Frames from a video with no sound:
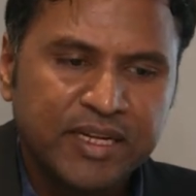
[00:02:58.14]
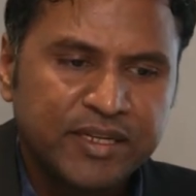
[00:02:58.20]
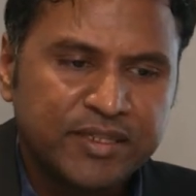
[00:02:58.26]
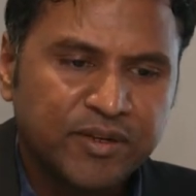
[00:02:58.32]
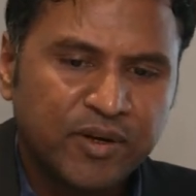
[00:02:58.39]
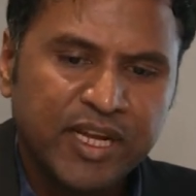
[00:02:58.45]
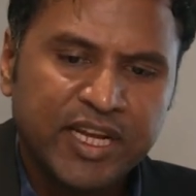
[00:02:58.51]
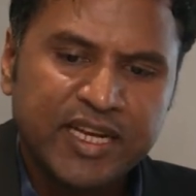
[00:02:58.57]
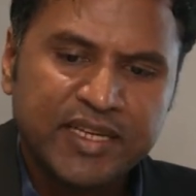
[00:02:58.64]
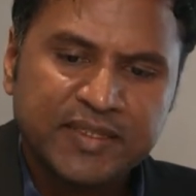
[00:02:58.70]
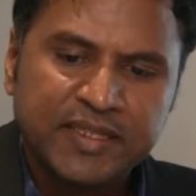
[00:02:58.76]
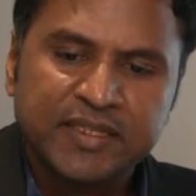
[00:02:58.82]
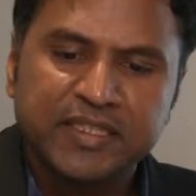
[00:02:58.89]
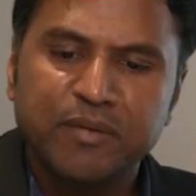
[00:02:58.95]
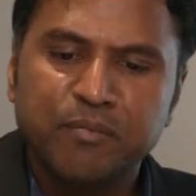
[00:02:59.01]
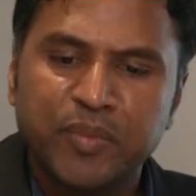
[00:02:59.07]
So here's
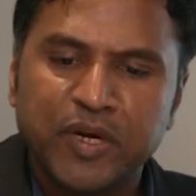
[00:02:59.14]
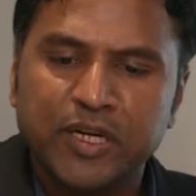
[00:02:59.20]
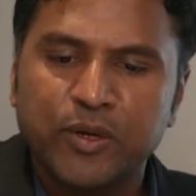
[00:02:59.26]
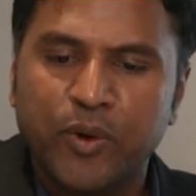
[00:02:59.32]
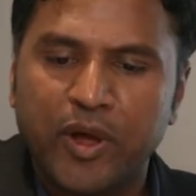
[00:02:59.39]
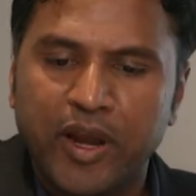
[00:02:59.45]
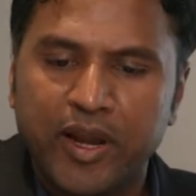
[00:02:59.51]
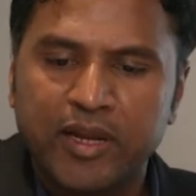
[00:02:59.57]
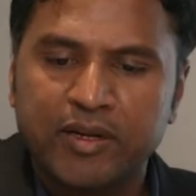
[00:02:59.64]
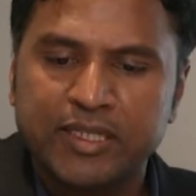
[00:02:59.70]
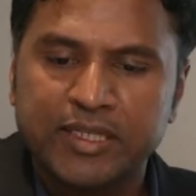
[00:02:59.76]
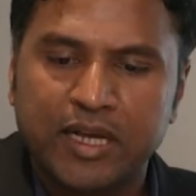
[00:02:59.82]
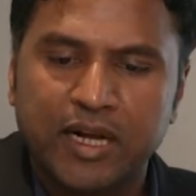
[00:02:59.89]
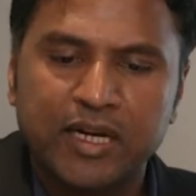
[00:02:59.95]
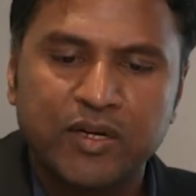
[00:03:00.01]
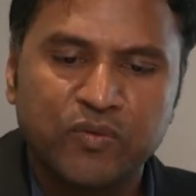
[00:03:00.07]
a simple query
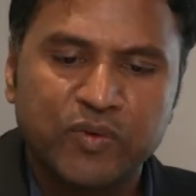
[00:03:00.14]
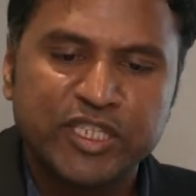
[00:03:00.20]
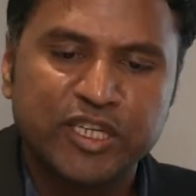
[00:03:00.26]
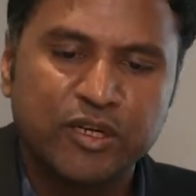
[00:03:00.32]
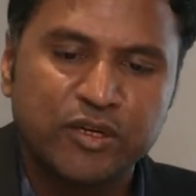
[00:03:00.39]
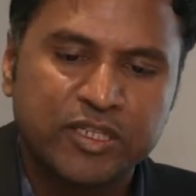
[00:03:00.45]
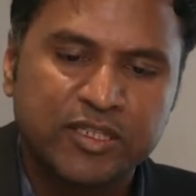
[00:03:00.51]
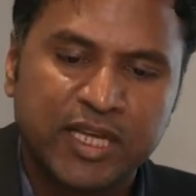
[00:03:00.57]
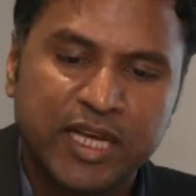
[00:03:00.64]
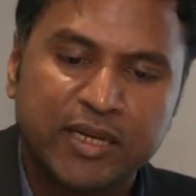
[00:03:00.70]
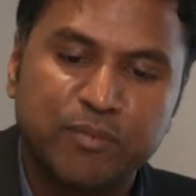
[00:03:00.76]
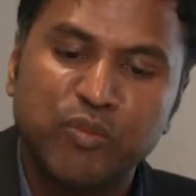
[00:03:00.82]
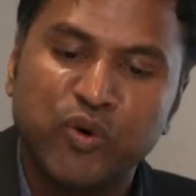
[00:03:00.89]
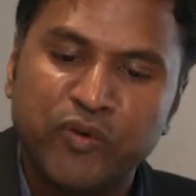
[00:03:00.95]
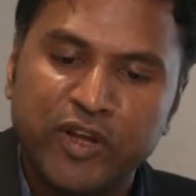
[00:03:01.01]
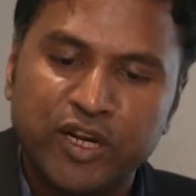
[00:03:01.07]
result which looks at
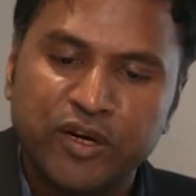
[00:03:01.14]
movie